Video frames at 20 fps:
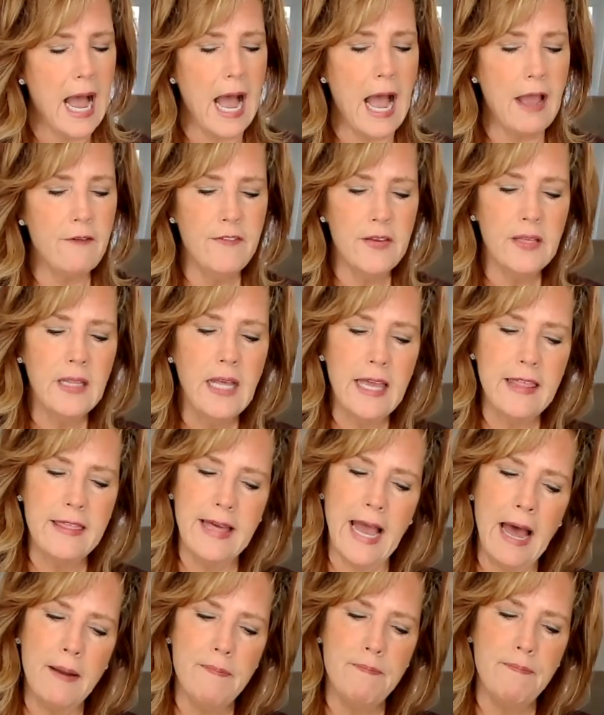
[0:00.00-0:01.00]
I feel like
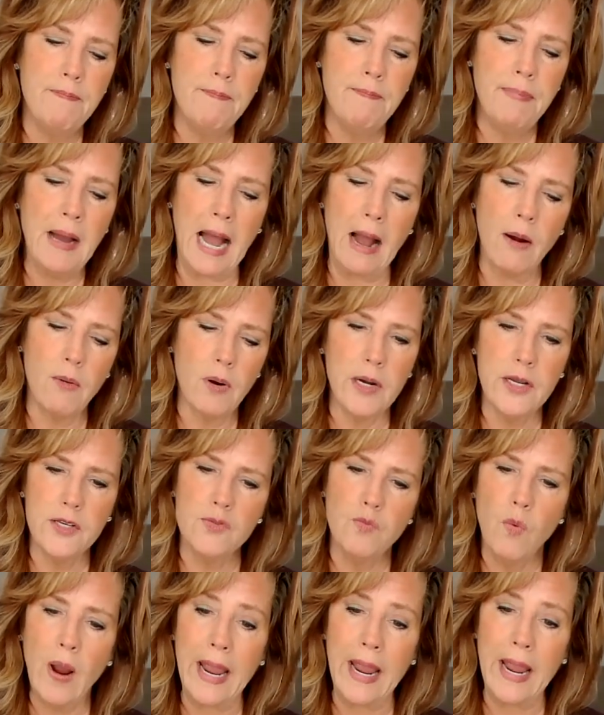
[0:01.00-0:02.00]
that power
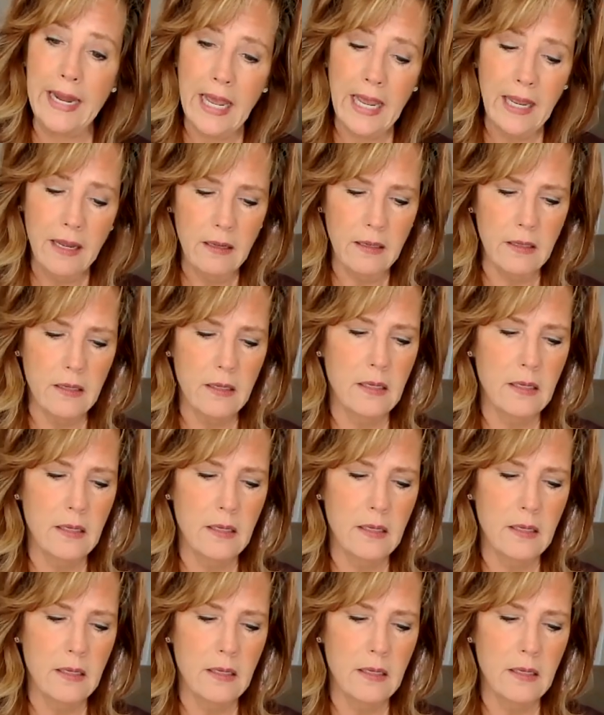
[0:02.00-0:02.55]
is waning